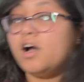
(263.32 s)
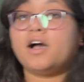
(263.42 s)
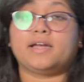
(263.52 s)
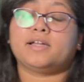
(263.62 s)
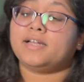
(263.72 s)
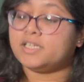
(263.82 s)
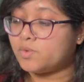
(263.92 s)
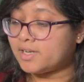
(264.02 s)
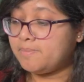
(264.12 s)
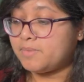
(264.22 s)
All right, let's
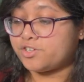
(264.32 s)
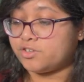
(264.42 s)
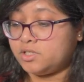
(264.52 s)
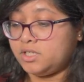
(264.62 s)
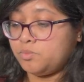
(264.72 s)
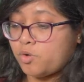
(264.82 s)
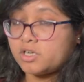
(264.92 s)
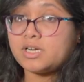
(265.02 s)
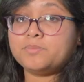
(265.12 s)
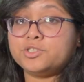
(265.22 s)
quickly measure the
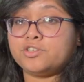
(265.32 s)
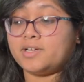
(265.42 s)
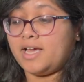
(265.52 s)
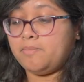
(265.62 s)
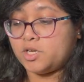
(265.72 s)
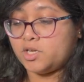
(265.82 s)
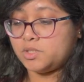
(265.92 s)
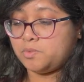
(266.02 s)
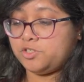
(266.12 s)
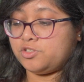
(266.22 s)
water temperature again
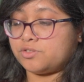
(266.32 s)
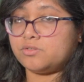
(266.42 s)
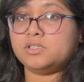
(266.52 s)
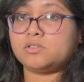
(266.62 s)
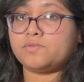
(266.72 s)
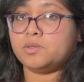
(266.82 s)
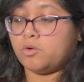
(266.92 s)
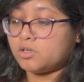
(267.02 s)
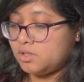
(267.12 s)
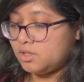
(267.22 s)
because we just rinsed off the
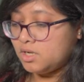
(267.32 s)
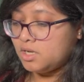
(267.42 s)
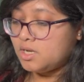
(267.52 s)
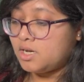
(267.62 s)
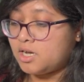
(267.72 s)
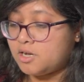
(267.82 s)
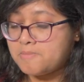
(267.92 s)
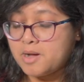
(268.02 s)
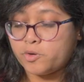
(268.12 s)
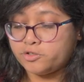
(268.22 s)
bottle.
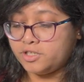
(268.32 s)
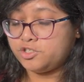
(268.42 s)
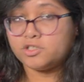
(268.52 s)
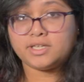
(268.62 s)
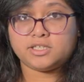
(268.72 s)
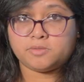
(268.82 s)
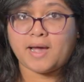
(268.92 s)
I want to ensure that it's